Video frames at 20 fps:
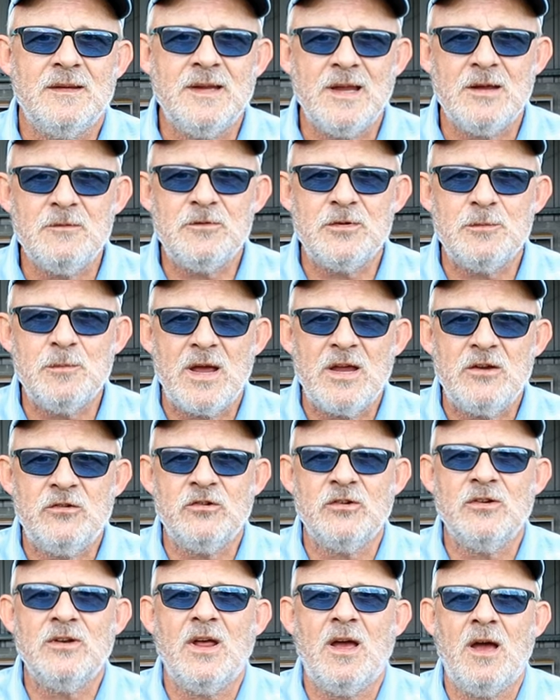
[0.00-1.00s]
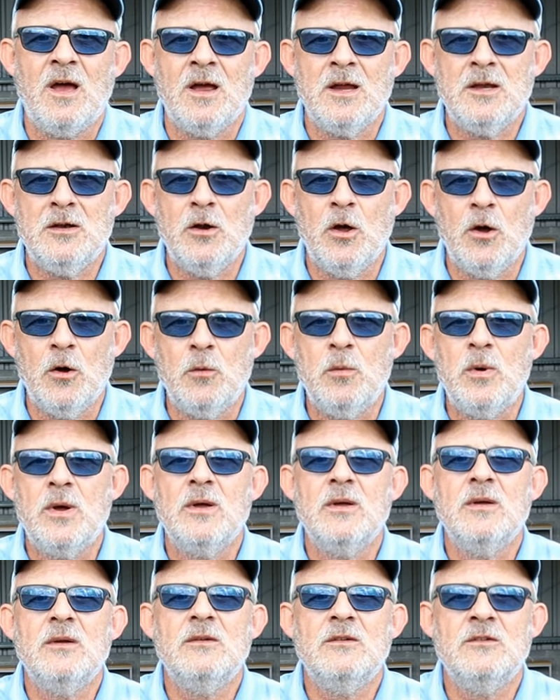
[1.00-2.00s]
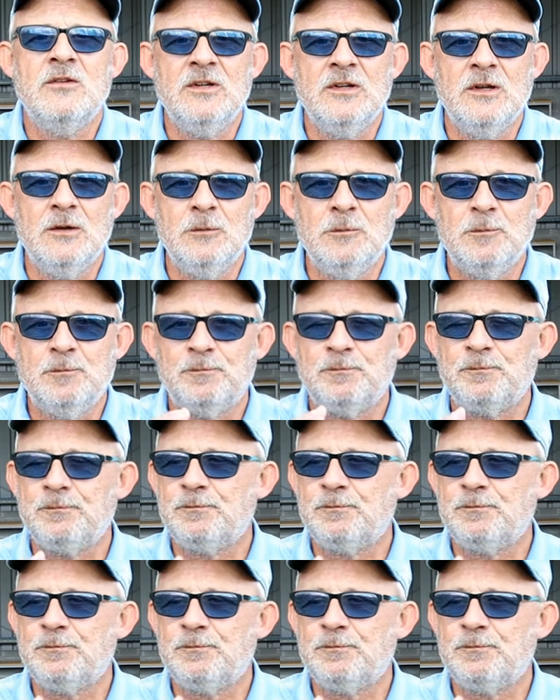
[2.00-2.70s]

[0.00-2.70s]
the information I know to you.